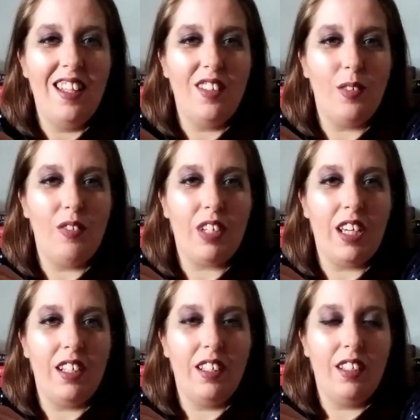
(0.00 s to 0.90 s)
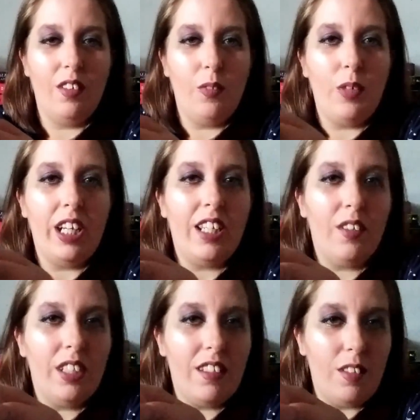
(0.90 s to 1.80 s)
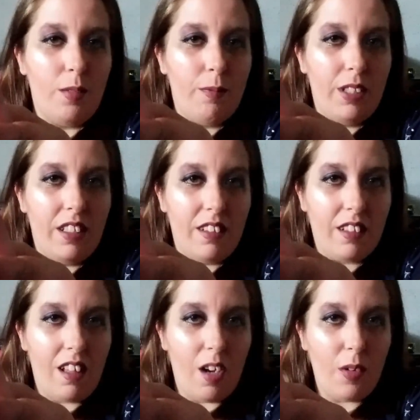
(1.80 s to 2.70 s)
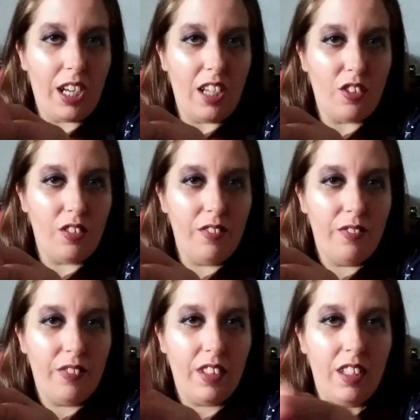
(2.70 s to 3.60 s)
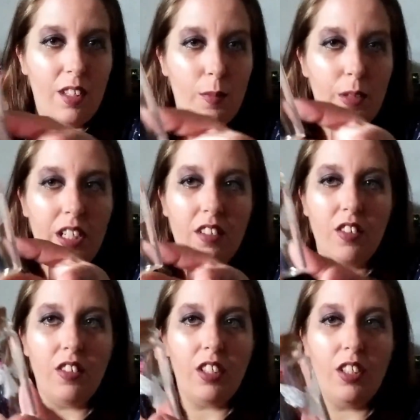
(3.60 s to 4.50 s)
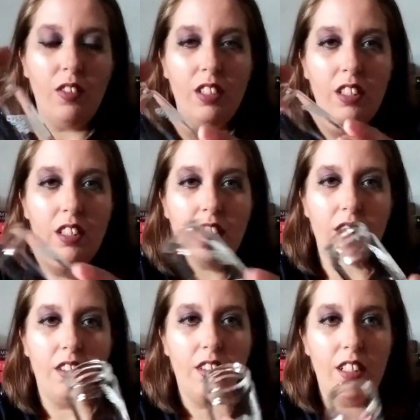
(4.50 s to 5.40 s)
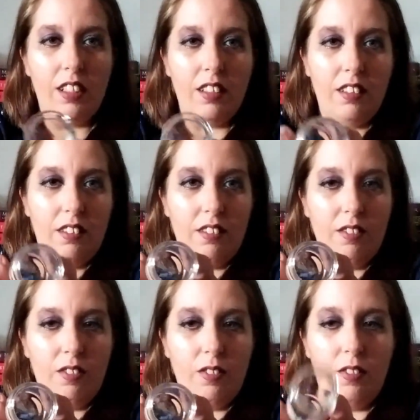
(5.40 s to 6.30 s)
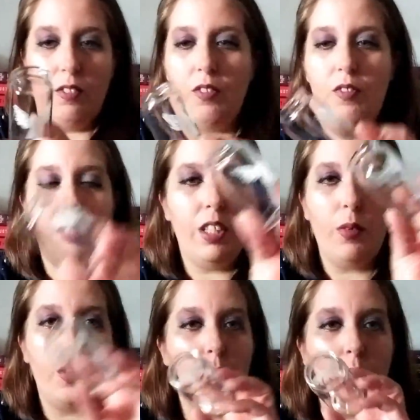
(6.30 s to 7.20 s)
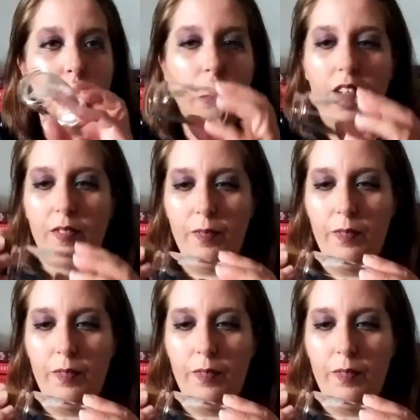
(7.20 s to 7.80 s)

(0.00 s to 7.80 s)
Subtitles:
So we've got what I can only assume is Clockwork Angel. But it's just a cute, and then it fill it with who knows what.